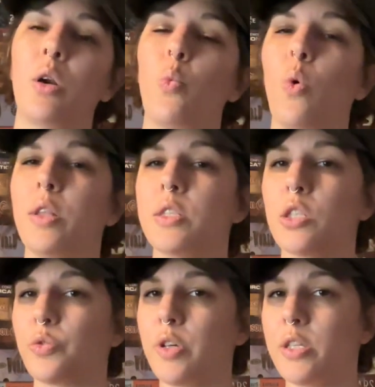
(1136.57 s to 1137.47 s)
Once
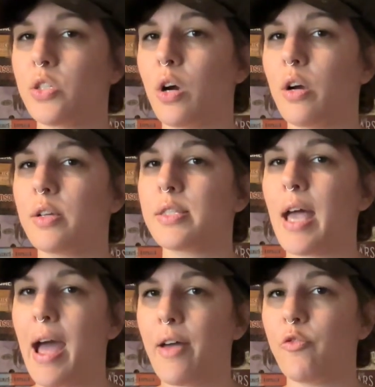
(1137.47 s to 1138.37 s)
3 stars
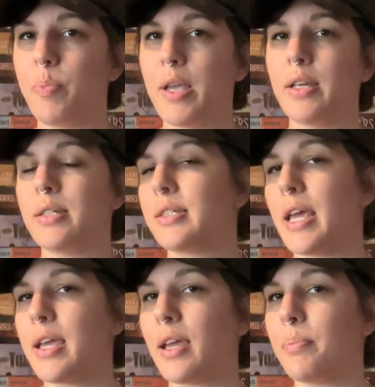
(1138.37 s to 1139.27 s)
have been
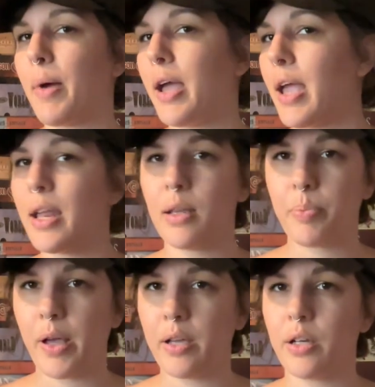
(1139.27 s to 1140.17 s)
taken by any
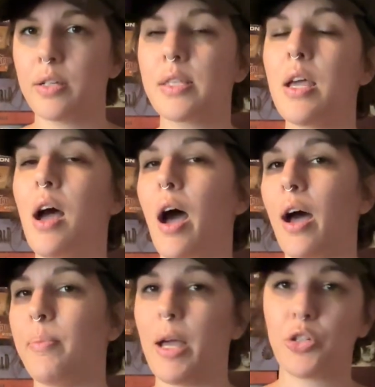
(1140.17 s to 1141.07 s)
players,
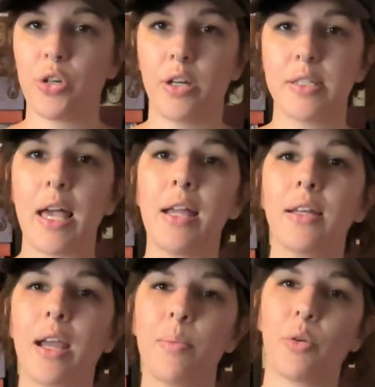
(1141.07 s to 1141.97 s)
that triggers the end game.